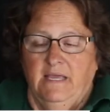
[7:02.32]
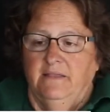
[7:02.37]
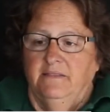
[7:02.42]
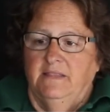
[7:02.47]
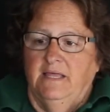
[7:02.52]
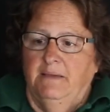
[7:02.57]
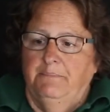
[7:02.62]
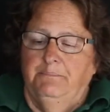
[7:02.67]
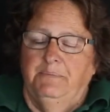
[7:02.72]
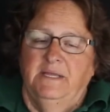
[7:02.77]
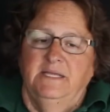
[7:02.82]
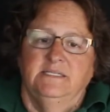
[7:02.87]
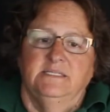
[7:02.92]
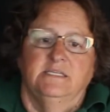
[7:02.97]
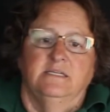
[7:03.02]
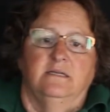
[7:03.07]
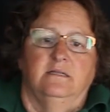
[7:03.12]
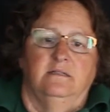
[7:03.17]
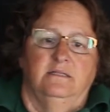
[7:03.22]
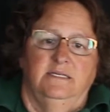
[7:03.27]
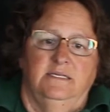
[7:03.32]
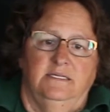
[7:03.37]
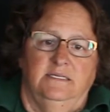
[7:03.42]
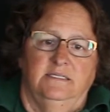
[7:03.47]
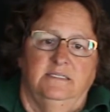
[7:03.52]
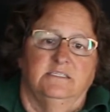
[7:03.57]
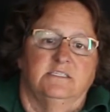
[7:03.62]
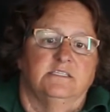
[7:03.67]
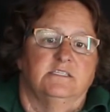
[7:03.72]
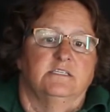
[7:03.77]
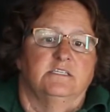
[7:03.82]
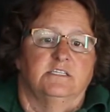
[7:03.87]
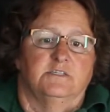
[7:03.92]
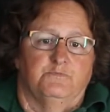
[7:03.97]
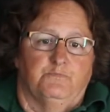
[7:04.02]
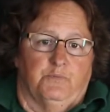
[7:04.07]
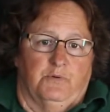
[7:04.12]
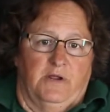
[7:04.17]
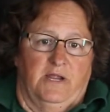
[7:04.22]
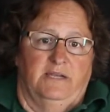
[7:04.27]
That basically is the
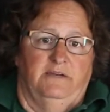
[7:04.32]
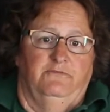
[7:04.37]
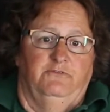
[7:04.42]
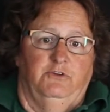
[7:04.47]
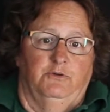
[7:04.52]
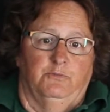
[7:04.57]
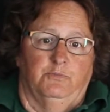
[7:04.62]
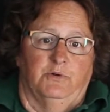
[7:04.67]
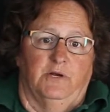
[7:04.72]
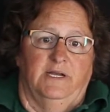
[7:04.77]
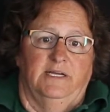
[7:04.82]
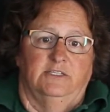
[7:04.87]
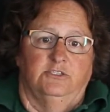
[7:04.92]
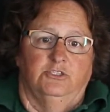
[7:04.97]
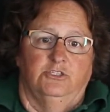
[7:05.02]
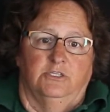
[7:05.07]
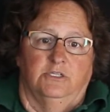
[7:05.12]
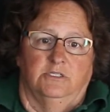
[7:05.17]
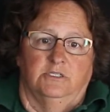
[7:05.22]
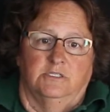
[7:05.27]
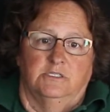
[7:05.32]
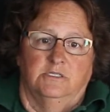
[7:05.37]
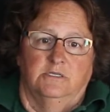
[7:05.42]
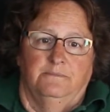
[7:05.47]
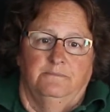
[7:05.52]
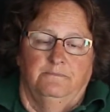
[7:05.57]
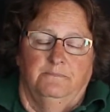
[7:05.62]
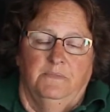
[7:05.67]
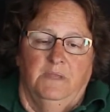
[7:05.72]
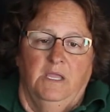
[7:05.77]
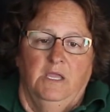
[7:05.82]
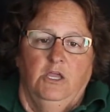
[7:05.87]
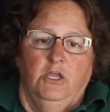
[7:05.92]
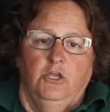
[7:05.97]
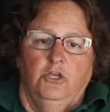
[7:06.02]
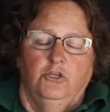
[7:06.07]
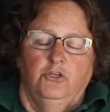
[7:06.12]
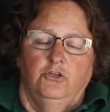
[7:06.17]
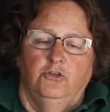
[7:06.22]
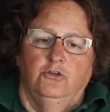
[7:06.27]
spread of your branches.
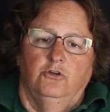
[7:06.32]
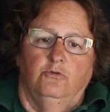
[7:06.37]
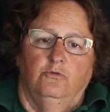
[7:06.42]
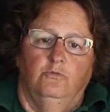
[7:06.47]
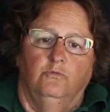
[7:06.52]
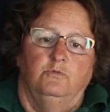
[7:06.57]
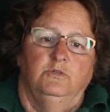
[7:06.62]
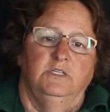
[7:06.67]
You don't